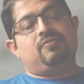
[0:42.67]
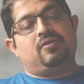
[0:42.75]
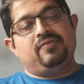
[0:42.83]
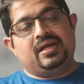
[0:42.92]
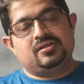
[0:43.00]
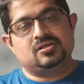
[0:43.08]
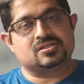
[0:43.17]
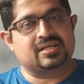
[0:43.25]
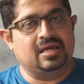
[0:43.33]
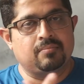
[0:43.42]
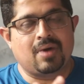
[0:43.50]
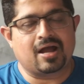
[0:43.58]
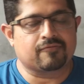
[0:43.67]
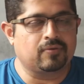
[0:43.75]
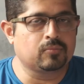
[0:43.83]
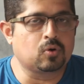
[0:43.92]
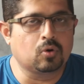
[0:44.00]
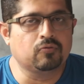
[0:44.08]
when we just came back
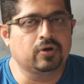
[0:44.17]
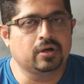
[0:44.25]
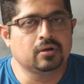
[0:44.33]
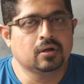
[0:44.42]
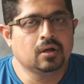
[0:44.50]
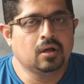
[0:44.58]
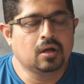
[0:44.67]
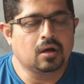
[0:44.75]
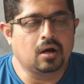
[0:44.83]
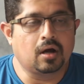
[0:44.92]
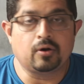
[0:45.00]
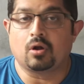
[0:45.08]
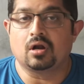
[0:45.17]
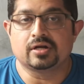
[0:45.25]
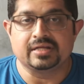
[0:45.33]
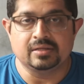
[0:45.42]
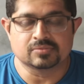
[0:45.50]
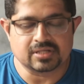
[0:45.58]
from COVID, and all
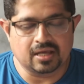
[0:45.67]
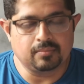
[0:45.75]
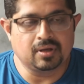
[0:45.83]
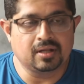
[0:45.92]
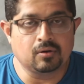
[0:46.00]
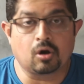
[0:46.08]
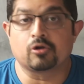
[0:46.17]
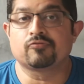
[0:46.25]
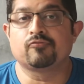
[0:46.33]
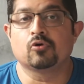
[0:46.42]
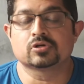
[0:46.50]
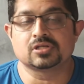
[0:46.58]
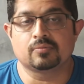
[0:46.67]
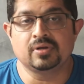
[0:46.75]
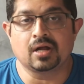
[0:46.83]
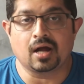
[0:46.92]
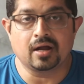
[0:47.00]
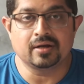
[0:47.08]
our teams came in, a lot of folks have been
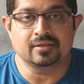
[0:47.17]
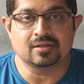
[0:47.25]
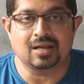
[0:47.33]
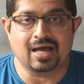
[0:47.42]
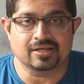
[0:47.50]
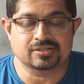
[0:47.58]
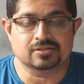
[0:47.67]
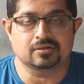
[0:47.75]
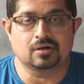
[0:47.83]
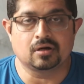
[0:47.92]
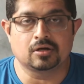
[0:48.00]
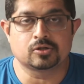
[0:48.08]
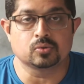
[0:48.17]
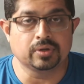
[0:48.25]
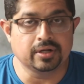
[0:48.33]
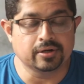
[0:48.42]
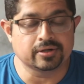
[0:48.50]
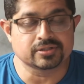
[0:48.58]
hired in the last 2
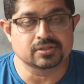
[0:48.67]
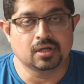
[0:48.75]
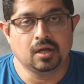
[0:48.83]
years,